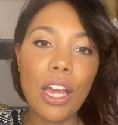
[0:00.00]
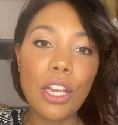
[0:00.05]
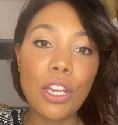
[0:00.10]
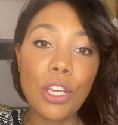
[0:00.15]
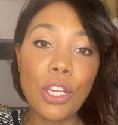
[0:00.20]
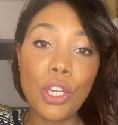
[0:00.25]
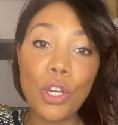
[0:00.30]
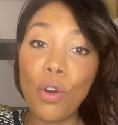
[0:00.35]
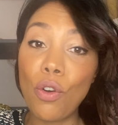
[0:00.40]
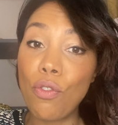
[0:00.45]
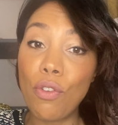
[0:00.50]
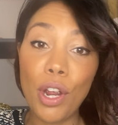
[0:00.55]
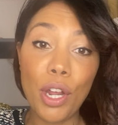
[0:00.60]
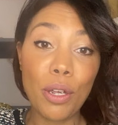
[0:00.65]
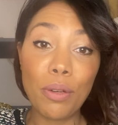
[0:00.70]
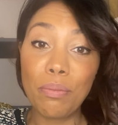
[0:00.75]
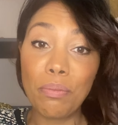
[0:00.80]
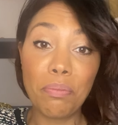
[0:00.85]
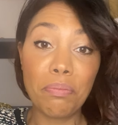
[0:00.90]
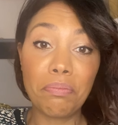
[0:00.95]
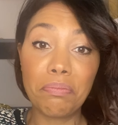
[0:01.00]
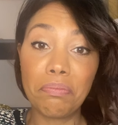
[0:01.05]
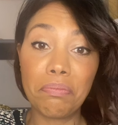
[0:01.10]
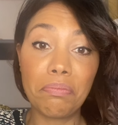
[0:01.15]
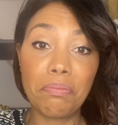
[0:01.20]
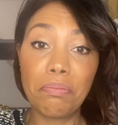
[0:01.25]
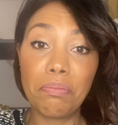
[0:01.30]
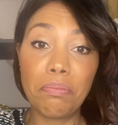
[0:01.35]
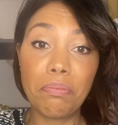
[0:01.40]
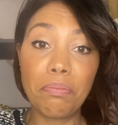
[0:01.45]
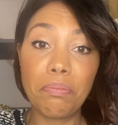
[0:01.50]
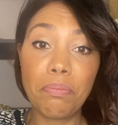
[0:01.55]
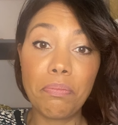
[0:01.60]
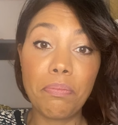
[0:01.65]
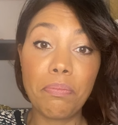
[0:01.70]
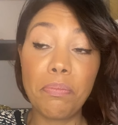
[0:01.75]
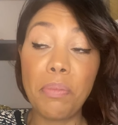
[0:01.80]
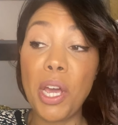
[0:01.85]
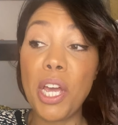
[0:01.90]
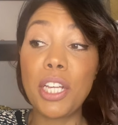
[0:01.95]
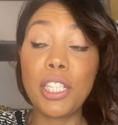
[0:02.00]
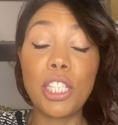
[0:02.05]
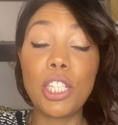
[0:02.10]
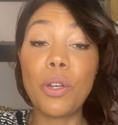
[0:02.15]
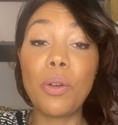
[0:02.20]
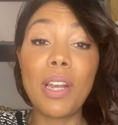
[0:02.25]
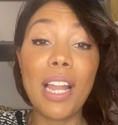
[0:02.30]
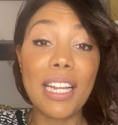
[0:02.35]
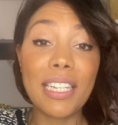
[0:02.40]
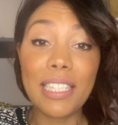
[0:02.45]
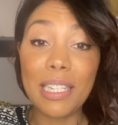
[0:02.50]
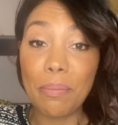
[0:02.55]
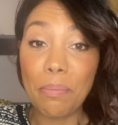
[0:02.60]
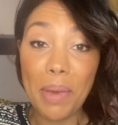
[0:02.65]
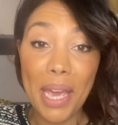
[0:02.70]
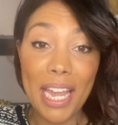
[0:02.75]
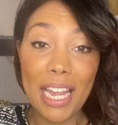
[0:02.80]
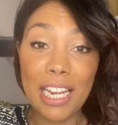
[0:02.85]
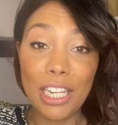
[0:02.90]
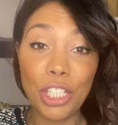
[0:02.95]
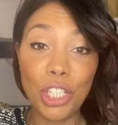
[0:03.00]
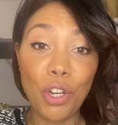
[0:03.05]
your own personal landing page,